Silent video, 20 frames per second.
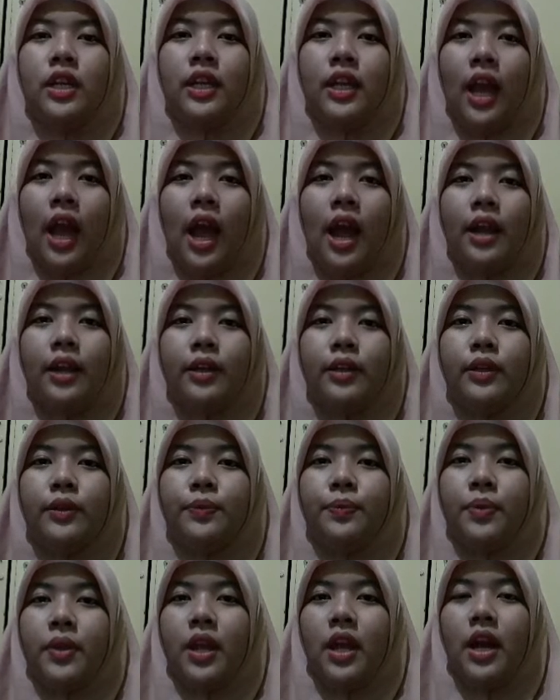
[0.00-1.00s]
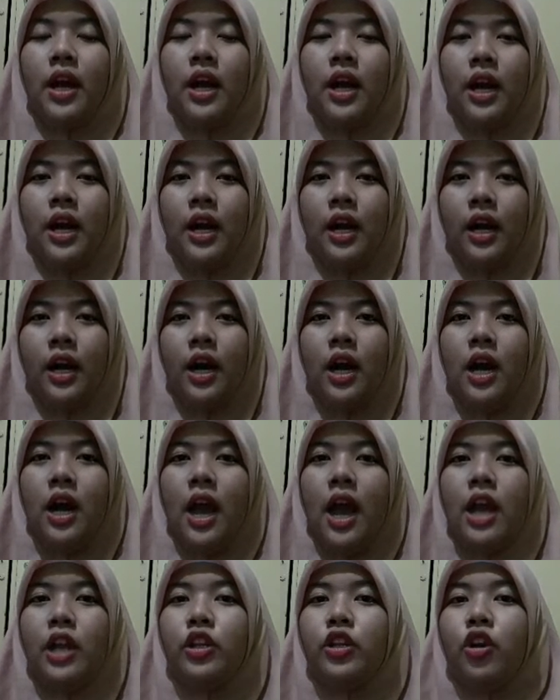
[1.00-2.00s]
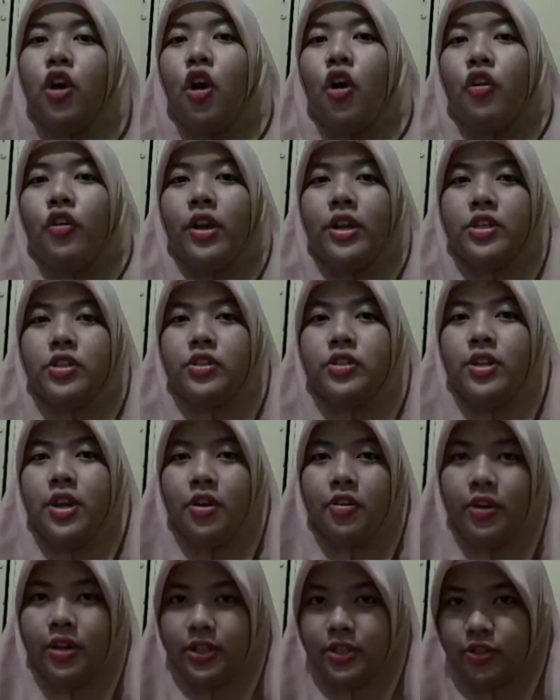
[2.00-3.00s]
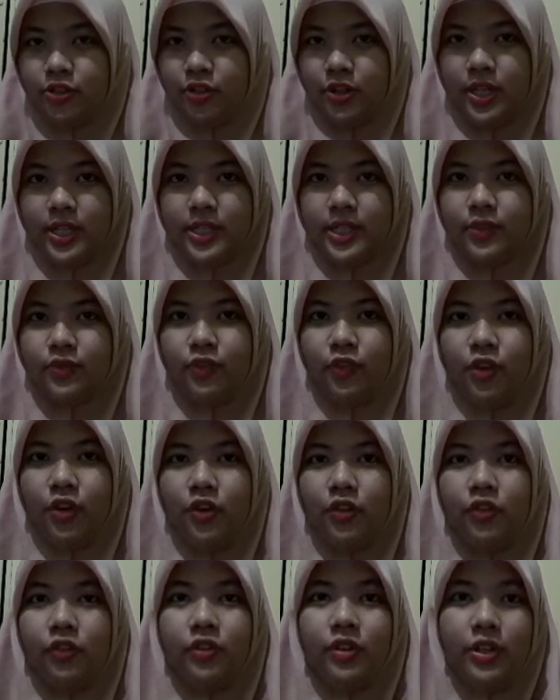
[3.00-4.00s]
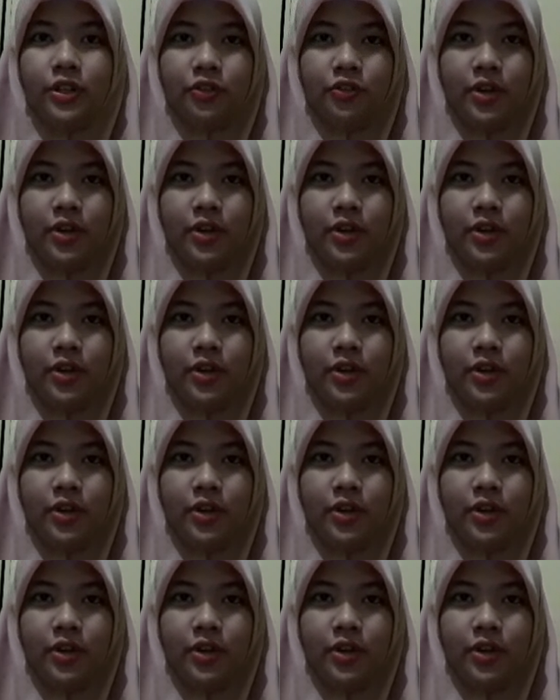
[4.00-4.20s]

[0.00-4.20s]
can encourage their interest for the